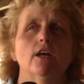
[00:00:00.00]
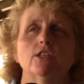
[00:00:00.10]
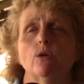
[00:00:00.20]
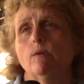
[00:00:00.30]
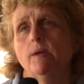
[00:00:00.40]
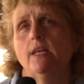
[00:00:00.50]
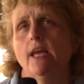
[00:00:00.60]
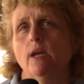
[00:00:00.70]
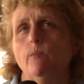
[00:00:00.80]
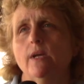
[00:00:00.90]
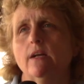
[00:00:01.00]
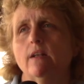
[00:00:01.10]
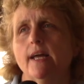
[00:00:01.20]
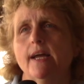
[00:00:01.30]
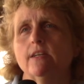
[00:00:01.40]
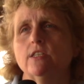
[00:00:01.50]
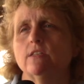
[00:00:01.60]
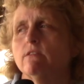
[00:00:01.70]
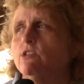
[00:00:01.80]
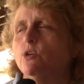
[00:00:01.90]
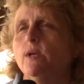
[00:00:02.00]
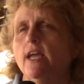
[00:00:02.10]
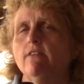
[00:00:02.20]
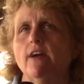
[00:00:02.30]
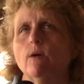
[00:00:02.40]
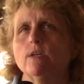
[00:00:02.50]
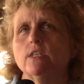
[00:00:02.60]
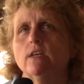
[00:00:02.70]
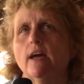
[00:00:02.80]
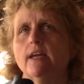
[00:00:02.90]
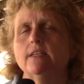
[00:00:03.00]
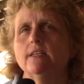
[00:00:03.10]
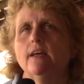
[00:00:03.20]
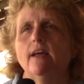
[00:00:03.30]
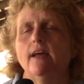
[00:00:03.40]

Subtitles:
So it'll be an 8-week class, 2.5 hours a night.